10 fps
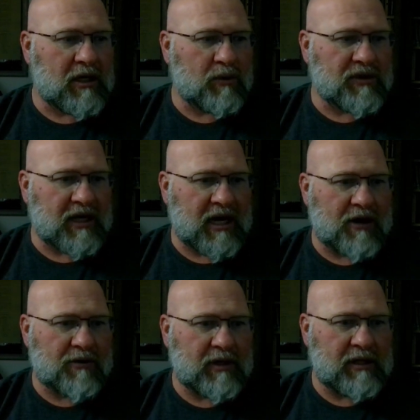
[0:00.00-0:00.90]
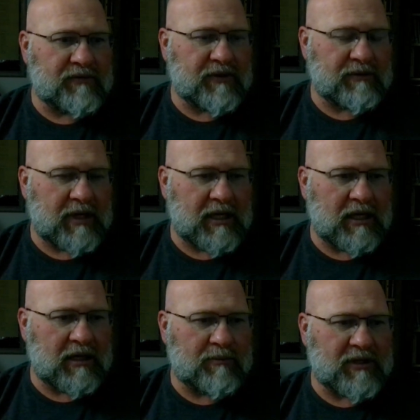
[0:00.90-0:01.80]
with the eye relief on that
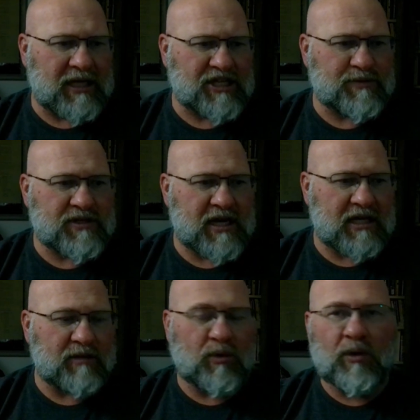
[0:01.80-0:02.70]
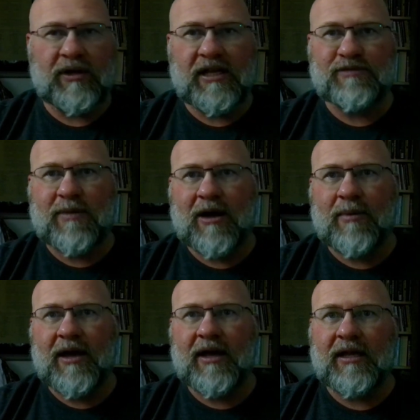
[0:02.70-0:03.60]
gun, but that's beside the point. That's my
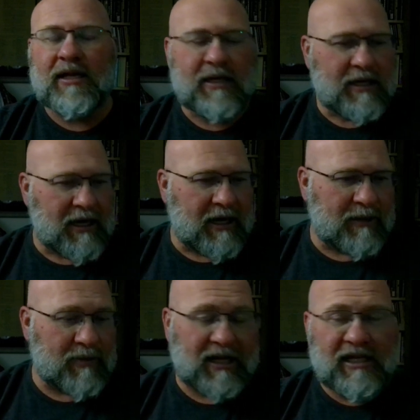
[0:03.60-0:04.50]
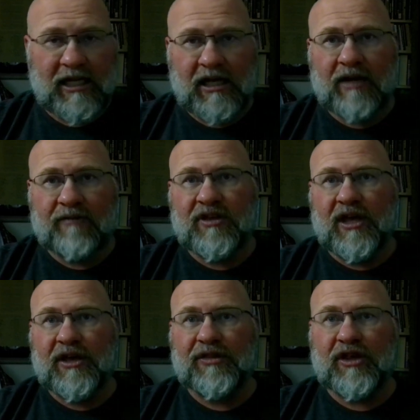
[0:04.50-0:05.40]
bad. But I did love the
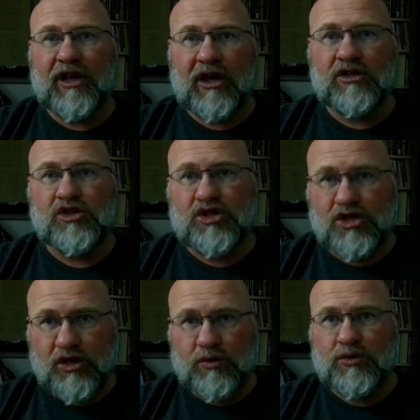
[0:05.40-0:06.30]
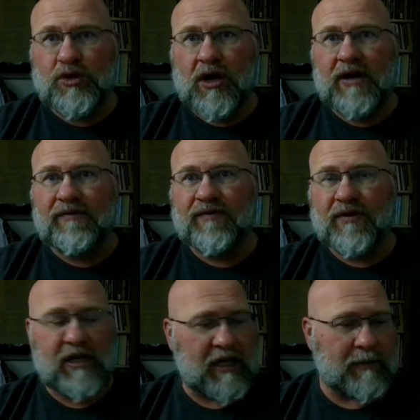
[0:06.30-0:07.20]
gun. The gun shoots great for
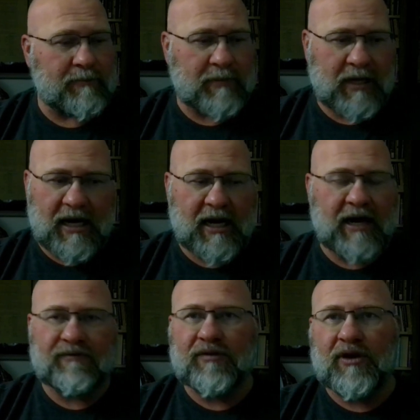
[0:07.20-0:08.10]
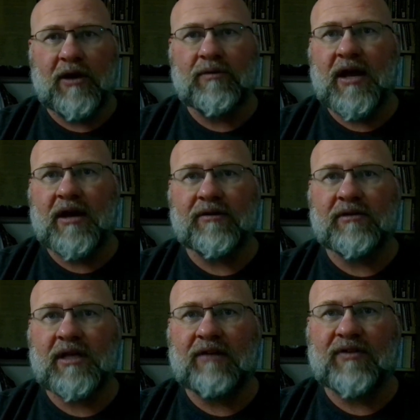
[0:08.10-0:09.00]
him. I have no doubt
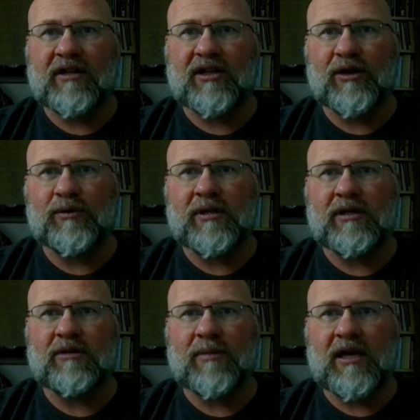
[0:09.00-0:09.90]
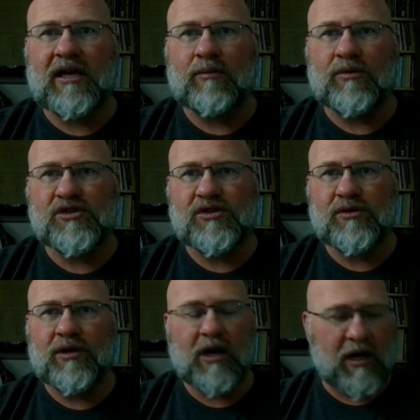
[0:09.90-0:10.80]
that if I tuned it to me, it would
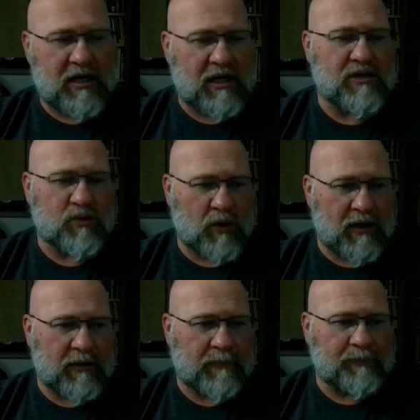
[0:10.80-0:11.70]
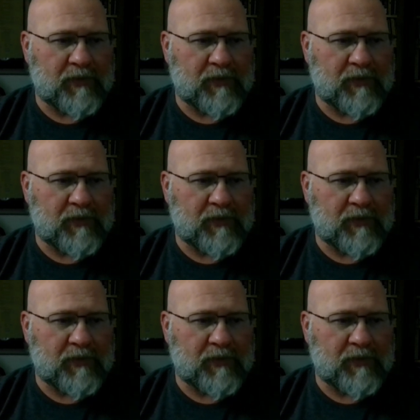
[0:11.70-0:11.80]
shoot great as well.